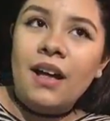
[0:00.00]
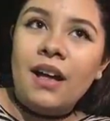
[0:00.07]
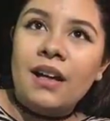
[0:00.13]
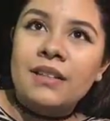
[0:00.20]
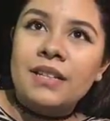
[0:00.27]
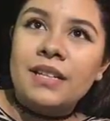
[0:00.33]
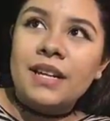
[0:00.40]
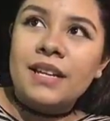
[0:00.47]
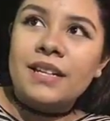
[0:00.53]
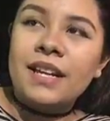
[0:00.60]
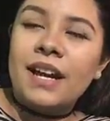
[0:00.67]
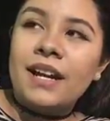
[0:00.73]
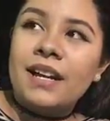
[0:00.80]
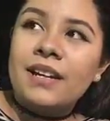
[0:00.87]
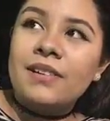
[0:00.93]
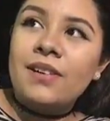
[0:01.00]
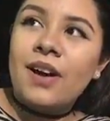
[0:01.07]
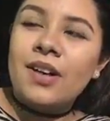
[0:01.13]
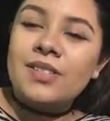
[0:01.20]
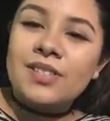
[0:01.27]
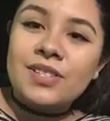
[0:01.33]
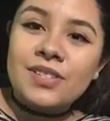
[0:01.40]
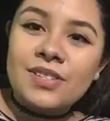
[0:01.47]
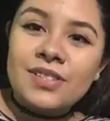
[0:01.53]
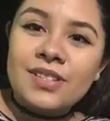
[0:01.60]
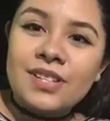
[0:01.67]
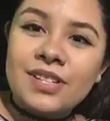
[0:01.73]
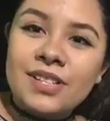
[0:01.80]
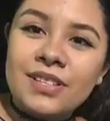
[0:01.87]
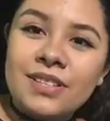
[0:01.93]
had concert
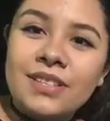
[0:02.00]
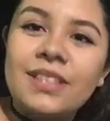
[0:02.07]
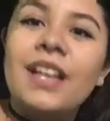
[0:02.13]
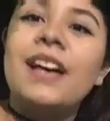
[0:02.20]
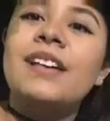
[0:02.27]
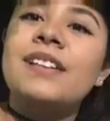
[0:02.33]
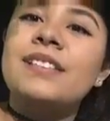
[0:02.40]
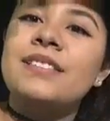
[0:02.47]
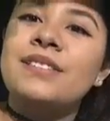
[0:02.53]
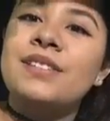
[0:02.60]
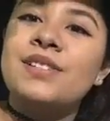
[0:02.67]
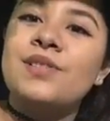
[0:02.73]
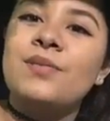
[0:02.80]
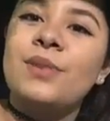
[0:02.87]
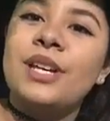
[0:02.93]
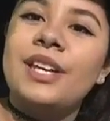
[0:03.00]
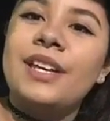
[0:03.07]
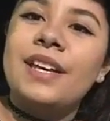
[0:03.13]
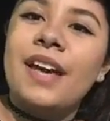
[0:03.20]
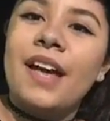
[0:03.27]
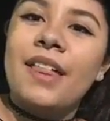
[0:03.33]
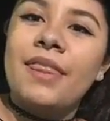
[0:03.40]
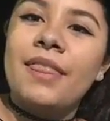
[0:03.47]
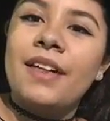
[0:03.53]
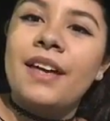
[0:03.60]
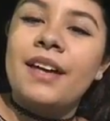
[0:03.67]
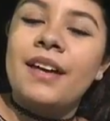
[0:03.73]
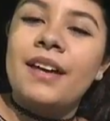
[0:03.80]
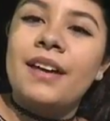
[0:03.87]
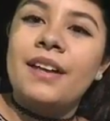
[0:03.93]
this week, and
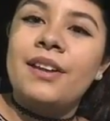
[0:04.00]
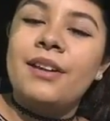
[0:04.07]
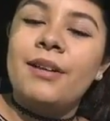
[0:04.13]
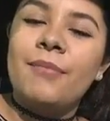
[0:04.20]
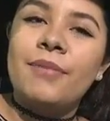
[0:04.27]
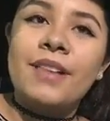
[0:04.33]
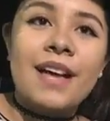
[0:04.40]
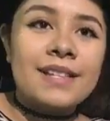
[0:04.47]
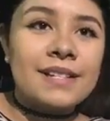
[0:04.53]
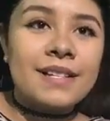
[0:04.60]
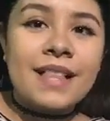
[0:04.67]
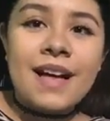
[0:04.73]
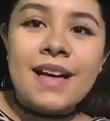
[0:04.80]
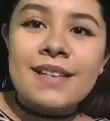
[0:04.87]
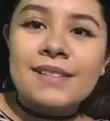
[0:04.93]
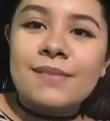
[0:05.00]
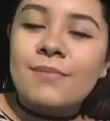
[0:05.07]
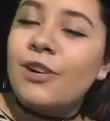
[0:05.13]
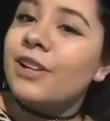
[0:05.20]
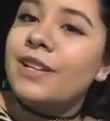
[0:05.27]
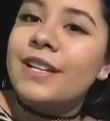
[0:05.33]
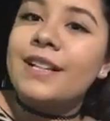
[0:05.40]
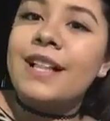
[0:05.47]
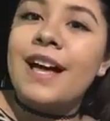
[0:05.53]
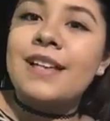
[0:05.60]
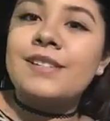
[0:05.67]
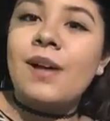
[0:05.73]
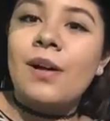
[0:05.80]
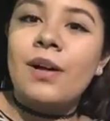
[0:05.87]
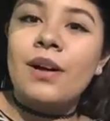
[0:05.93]
then last class, modeling
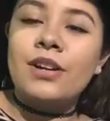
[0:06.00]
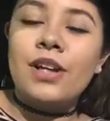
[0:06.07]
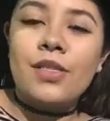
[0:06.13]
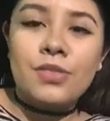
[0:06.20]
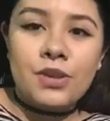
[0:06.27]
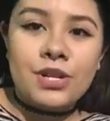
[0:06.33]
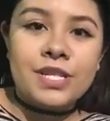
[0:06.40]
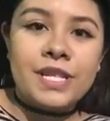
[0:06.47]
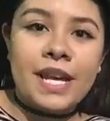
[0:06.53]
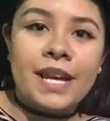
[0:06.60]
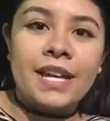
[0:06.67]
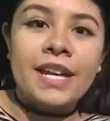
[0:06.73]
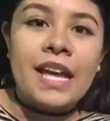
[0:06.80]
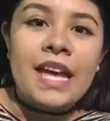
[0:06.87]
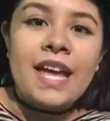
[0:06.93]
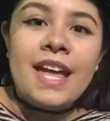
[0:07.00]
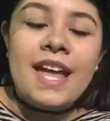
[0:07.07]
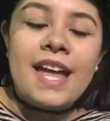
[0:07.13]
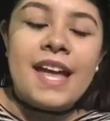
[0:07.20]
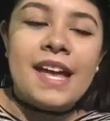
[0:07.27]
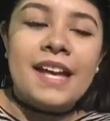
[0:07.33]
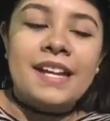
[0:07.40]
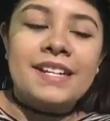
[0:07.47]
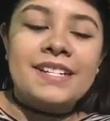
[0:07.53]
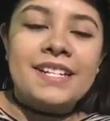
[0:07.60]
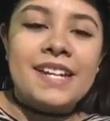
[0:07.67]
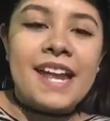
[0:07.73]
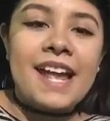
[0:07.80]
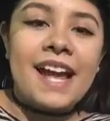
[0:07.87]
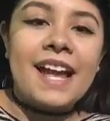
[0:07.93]
class on a Thursday, and
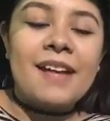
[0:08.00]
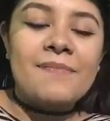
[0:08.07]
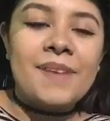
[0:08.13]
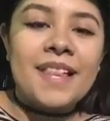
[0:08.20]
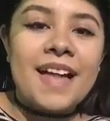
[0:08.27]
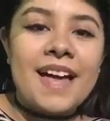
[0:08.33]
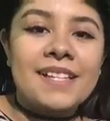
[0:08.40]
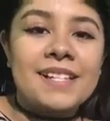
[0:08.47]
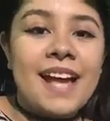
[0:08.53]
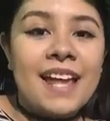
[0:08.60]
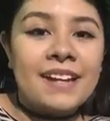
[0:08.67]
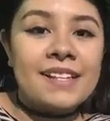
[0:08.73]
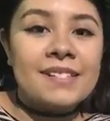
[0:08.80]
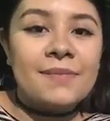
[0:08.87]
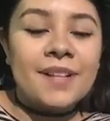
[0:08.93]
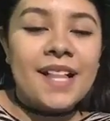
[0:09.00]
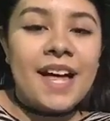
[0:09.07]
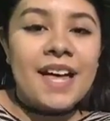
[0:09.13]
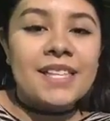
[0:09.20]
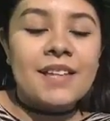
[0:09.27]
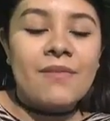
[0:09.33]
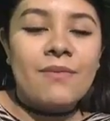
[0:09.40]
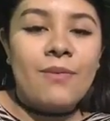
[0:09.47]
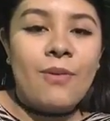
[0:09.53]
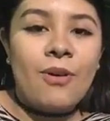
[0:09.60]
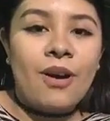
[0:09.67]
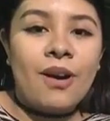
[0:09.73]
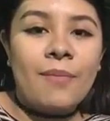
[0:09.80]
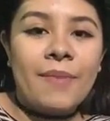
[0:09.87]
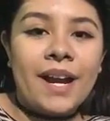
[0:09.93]
today I had my last catechism class
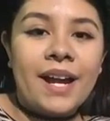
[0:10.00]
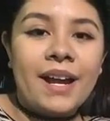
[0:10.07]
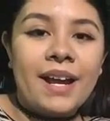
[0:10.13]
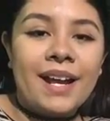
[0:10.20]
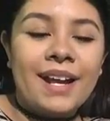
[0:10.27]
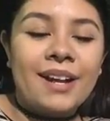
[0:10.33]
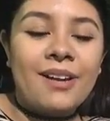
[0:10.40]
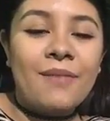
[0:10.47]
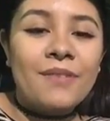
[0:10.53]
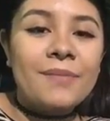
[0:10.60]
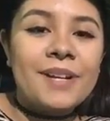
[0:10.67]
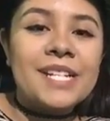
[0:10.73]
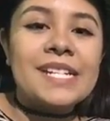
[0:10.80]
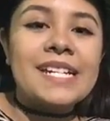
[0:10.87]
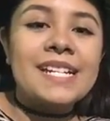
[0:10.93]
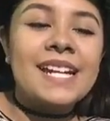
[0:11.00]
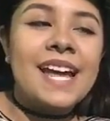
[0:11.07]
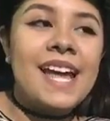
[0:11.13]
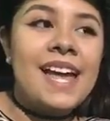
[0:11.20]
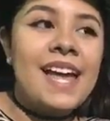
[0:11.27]
for my confirmation.